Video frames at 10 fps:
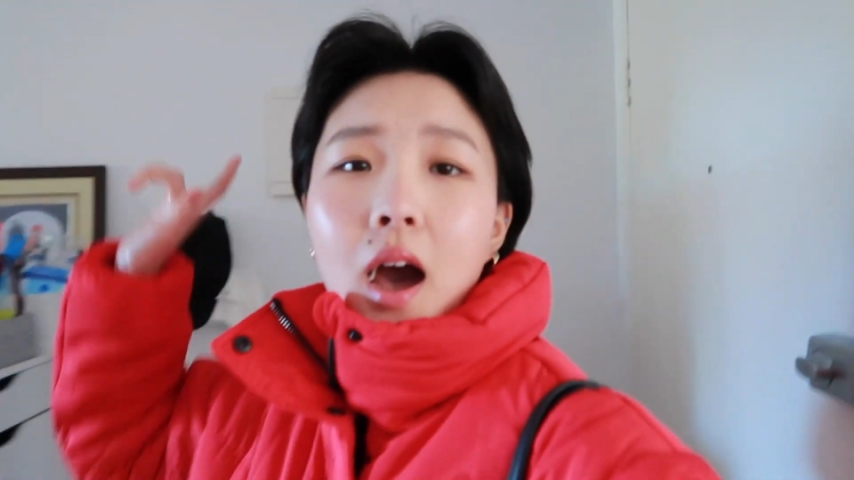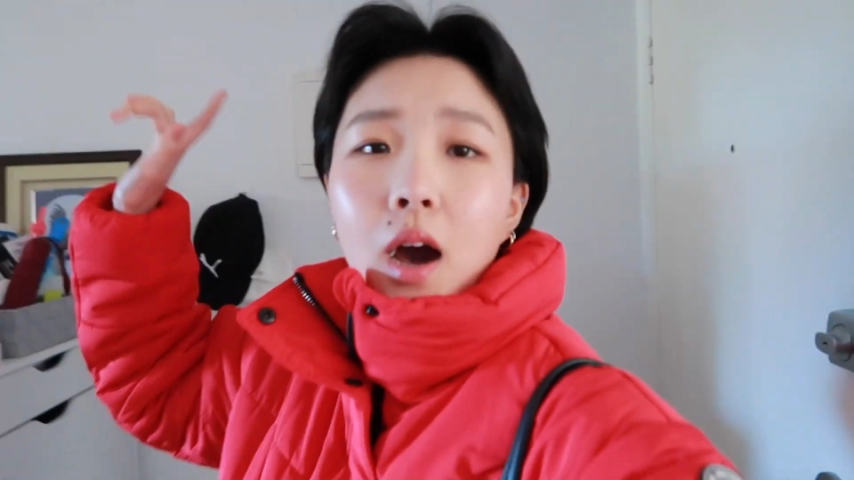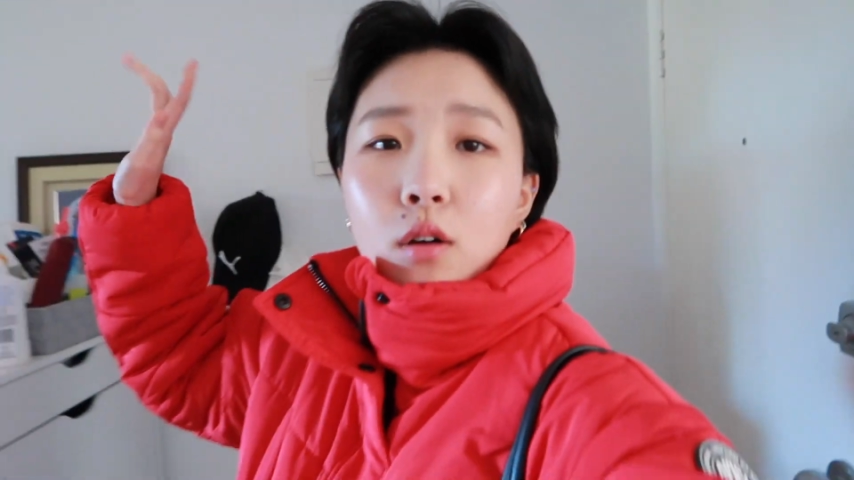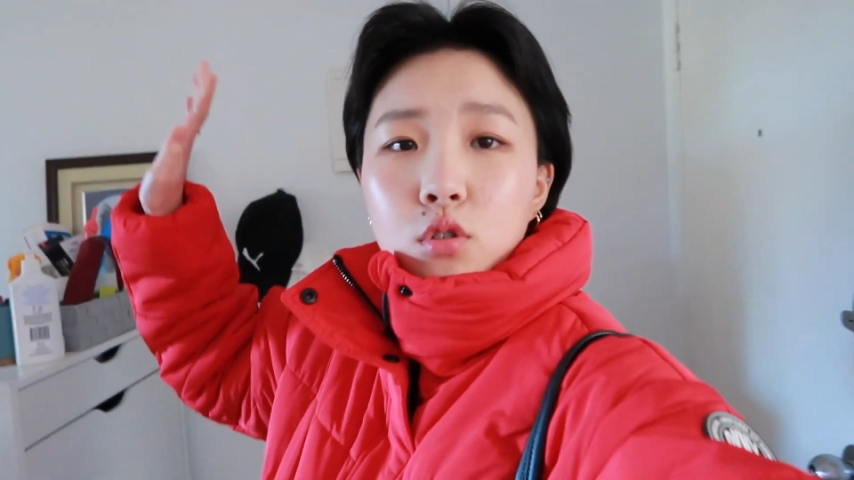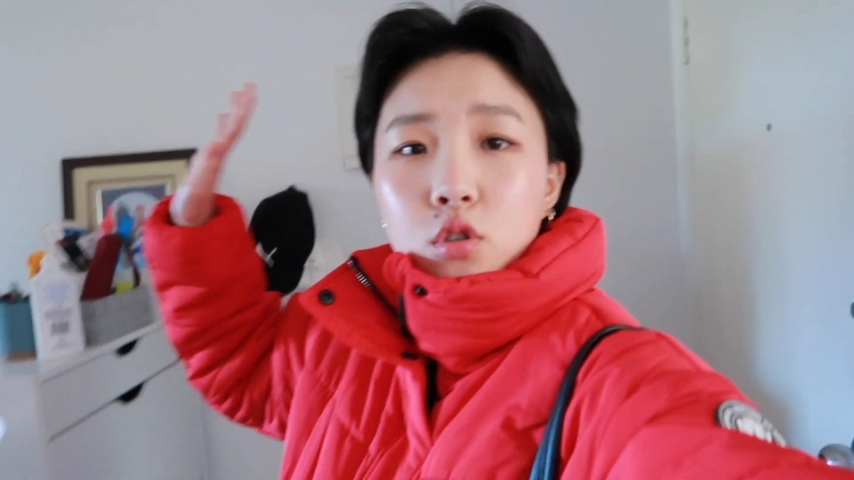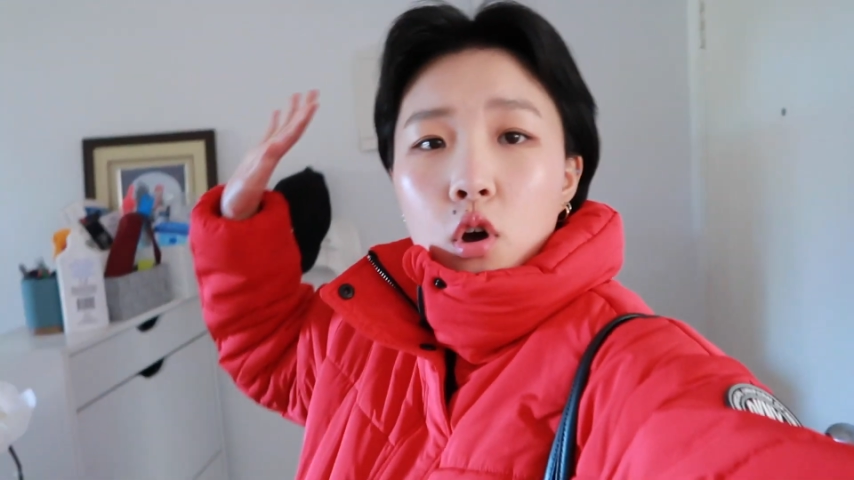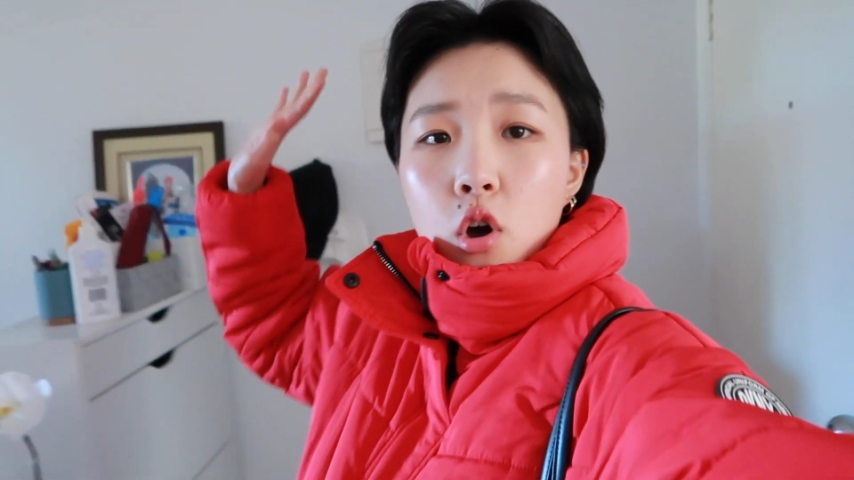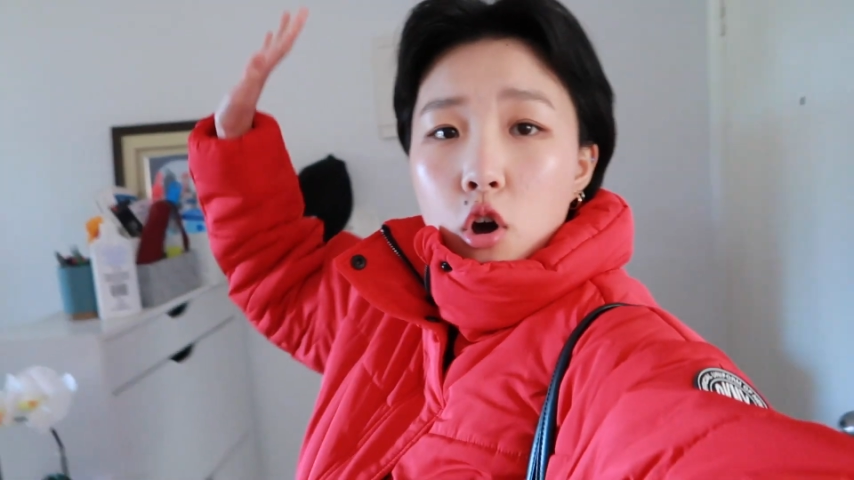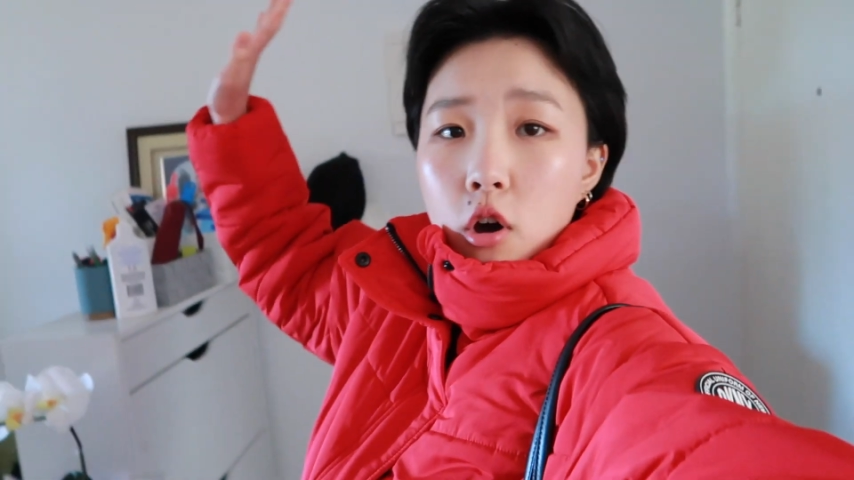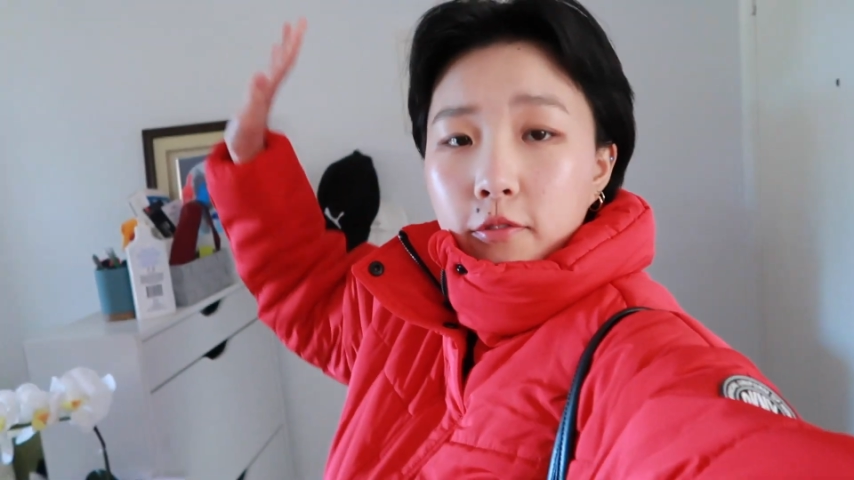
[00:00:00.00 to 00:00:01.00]
out
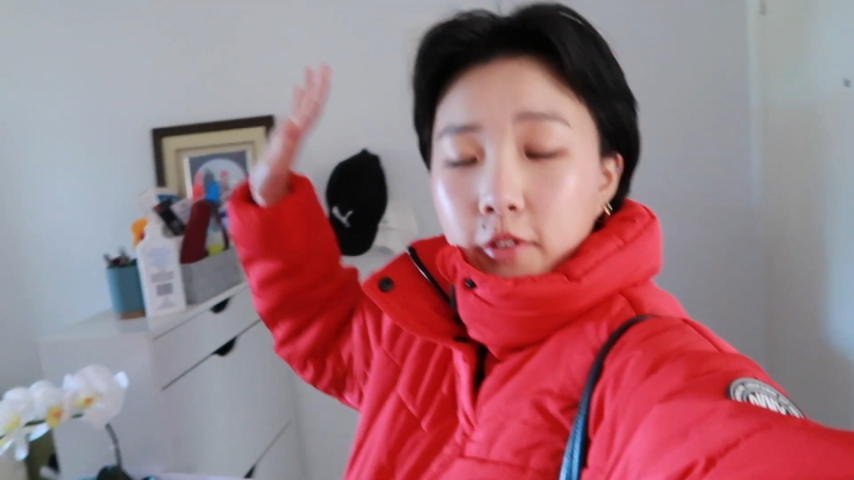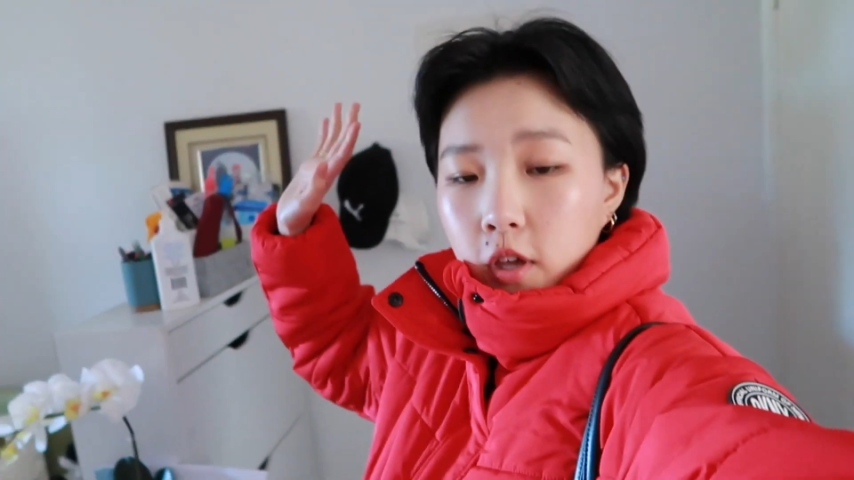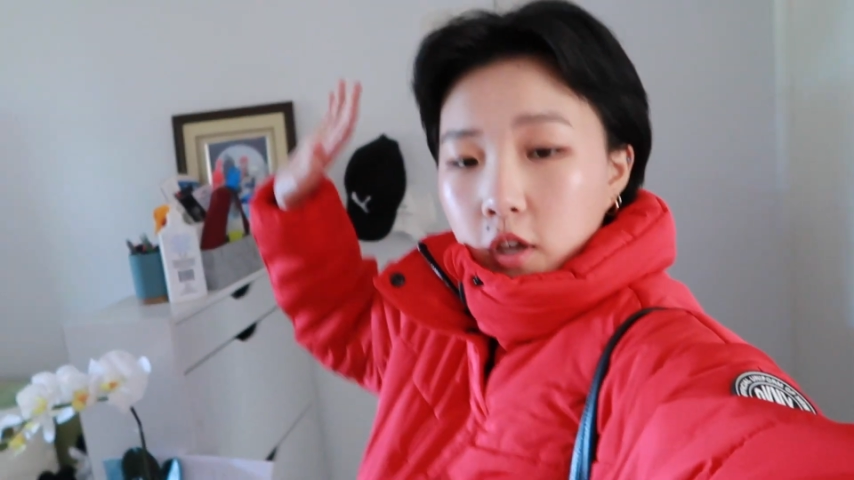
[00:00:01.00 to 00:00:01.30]
of